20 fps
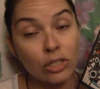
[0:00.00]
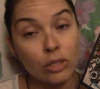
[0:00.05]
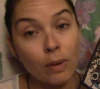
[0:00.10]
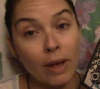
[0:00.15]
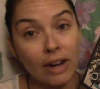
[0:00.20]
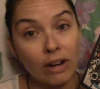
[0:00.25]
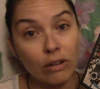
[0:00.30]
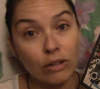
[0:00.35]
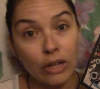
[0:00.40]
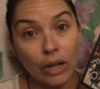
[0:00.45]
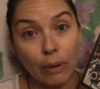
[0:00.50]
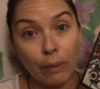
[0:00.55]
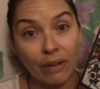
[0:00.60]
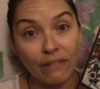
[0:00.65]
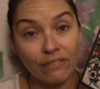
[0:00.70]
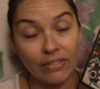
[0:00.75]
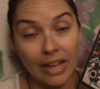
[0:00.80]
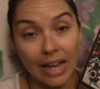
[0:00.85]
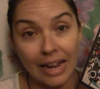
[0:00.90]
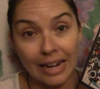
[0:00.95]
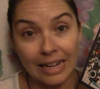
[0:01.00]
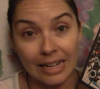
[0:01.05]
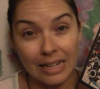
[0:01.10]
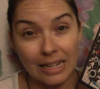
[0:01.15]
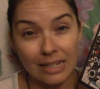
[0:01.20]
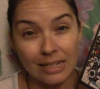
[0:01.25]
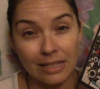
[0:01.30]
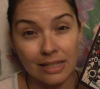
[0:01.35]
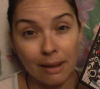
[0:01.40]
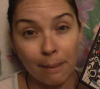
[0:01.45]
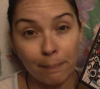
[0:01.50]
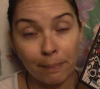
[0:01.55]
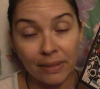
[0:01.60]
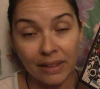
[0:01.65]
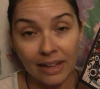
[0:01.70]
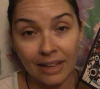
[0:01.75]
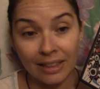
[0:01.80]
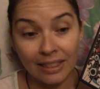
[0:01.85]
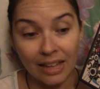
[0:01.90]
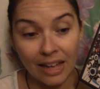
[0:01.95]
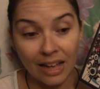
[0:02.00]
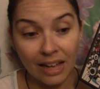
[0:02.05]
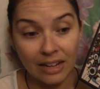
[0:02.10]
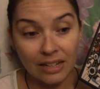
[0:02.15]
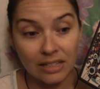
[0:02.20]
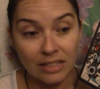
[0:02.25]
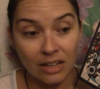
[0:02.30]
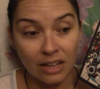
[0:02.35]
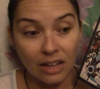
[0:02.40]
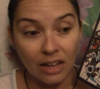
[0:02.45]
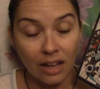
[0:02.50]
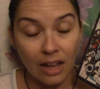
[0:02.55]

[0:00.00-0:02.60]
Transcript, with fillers: So I don't know if that is something that